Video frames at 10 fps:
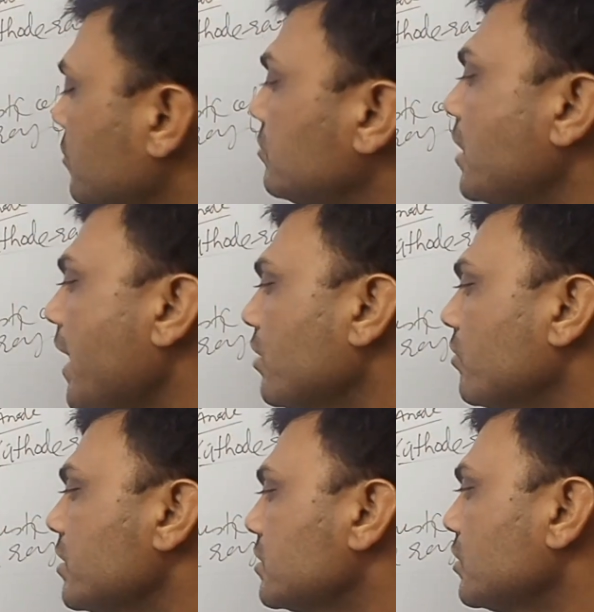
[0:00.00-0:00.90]
the anode
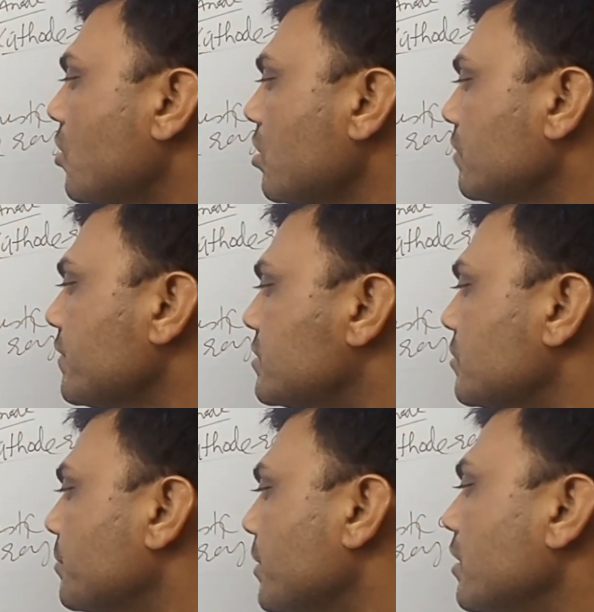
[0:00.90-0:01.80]
is not
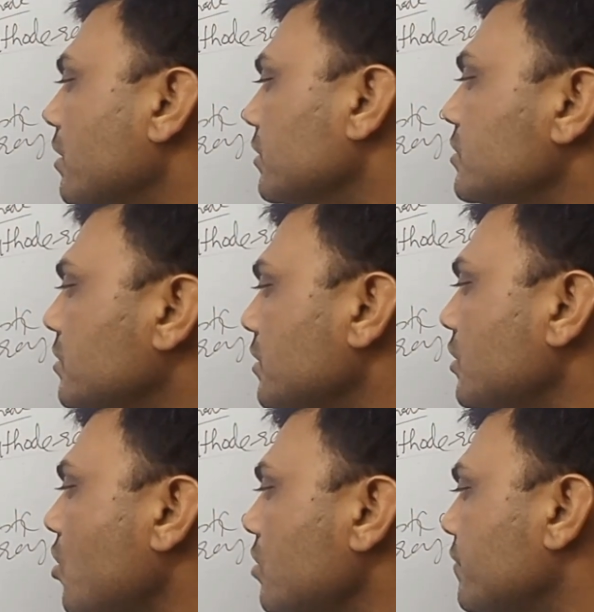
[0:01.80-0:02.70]
visible. This is
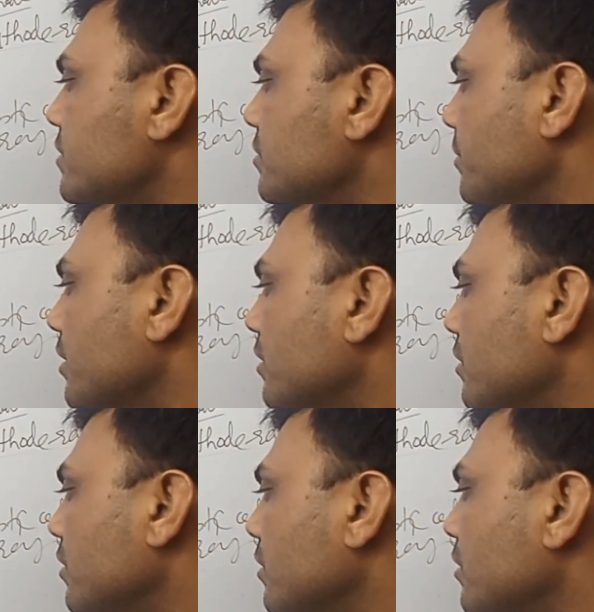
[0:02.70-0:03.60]
not visible.
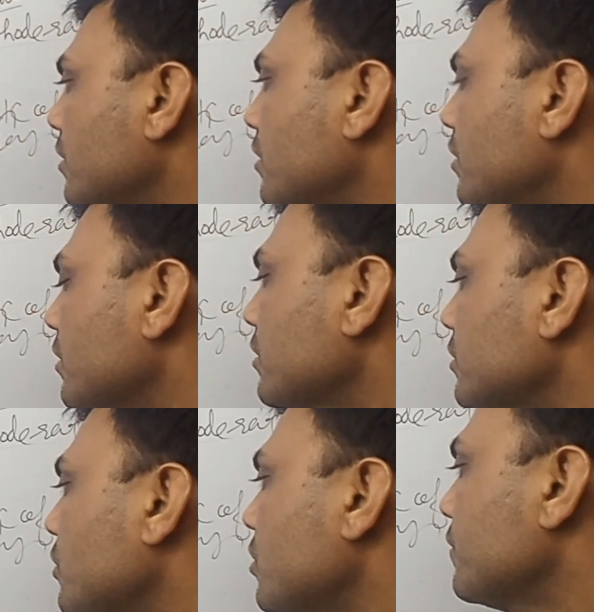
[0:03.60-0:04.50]

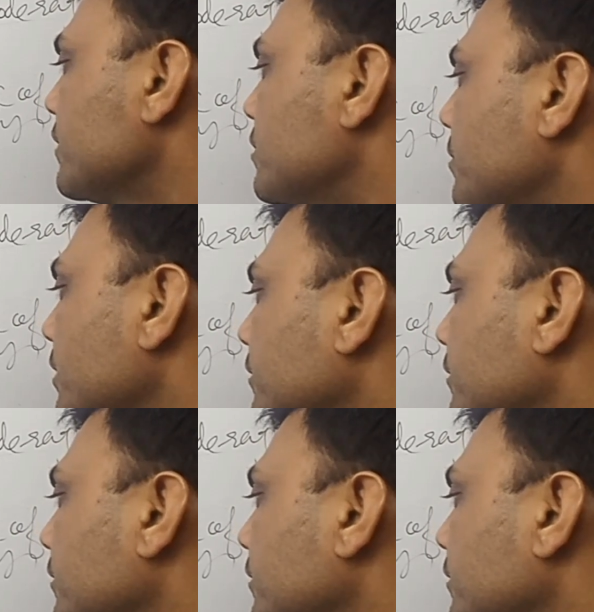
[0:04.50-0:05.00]
Not visible.